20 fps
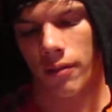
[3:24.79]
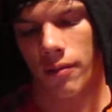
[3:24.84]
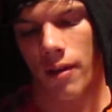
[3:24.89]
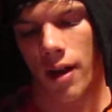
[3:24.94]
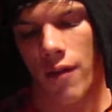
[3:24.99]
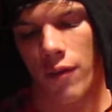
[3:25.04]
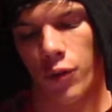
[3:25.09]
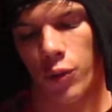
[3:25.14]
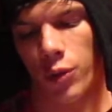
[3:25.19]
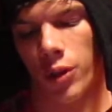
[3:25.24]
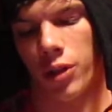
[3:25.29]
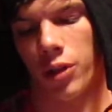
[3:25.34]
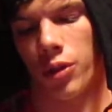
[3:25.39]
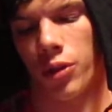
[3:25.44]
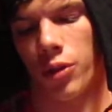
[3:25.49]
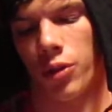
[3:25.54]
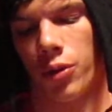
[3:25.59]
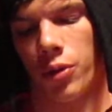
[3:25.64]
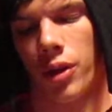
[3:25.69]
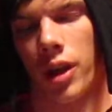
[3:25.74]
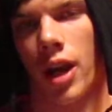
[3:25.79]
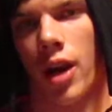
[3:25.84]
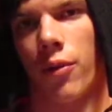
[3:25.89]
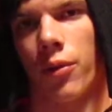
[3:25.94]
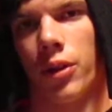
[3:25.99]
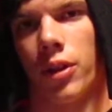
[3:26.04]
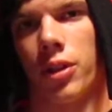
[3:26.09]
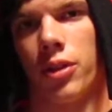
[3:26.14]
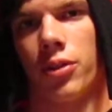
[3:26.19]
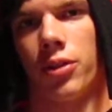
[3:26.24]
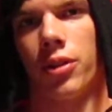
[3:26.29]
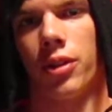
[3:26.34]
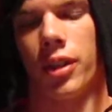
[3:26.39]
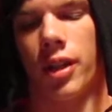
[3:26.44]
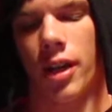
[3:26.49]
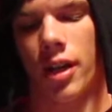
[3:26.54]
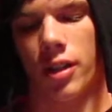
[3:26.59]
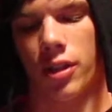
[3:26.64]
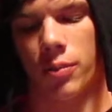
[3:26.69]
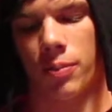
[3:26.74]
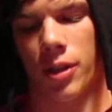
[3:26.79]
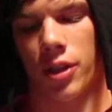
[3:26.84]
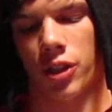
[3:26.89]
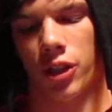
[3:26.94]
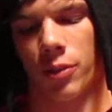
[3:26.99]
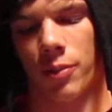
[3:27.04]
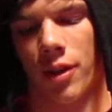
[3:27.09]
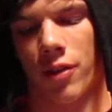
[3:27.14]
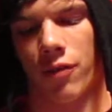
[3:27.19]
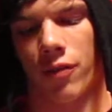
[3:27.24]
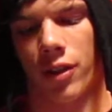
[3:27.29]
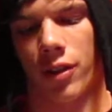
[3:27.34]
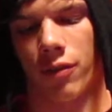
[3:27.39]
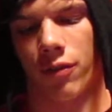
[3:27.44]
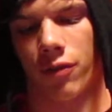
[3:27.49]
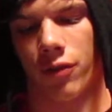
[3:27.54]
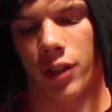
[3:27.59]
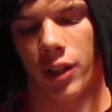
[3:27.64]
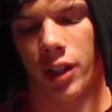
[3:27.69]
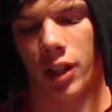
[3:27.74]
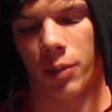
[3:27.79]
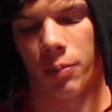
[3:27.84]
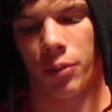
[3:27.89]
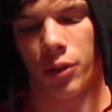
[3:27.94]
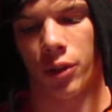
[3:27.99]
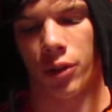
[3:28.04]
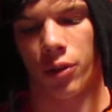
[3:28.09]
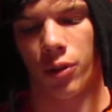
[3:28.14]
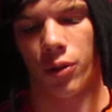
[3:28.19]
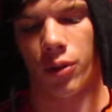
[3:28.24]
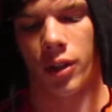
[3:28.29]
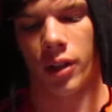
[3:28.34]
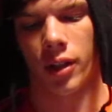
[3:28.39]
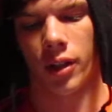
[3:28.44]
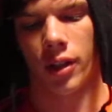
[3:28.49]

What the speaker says: everyone who can't really do it yet, especially my friend Philip, who